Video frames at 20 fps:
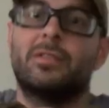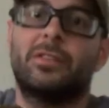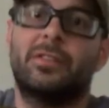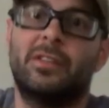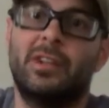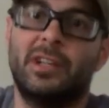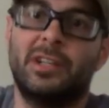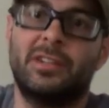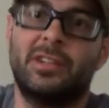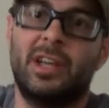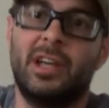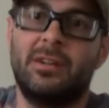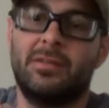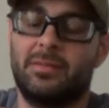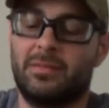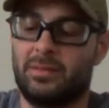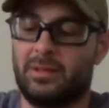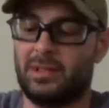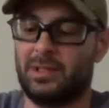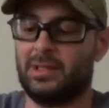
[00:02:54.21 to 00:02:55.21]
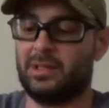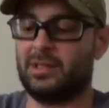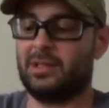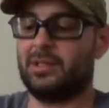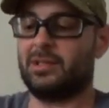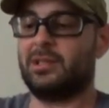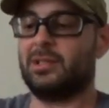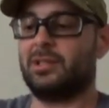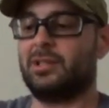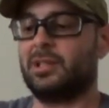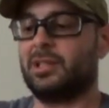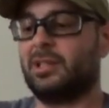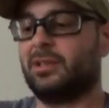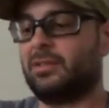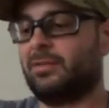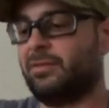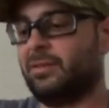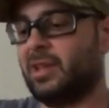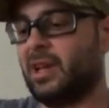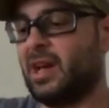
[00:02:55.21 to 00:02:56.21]
just like that. And then to
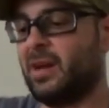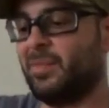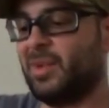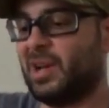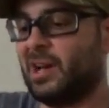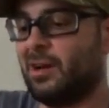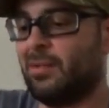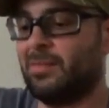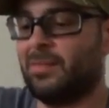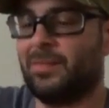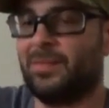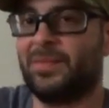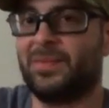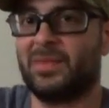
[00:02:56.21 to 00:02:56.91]
get the flap out,